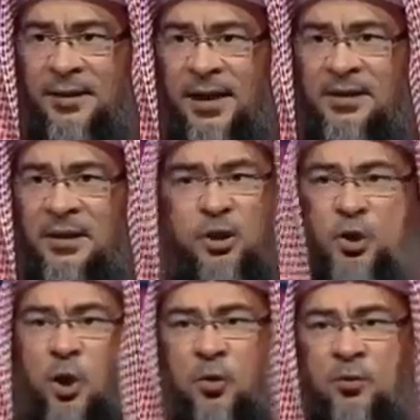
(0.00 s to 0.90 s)
The answer
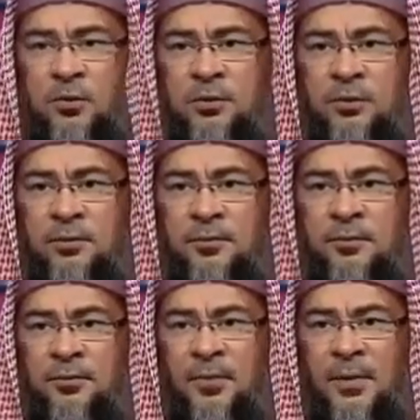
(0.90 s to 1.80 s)
is no.
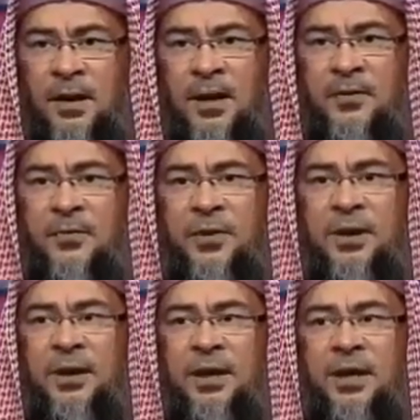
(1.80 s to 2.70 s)
If
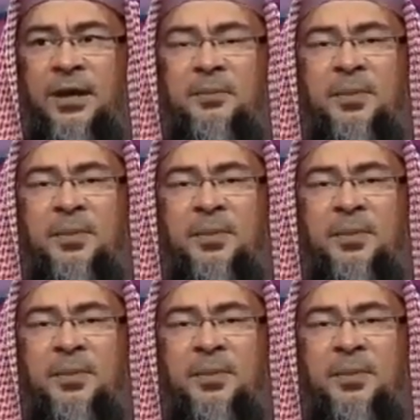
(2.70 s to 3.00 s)
he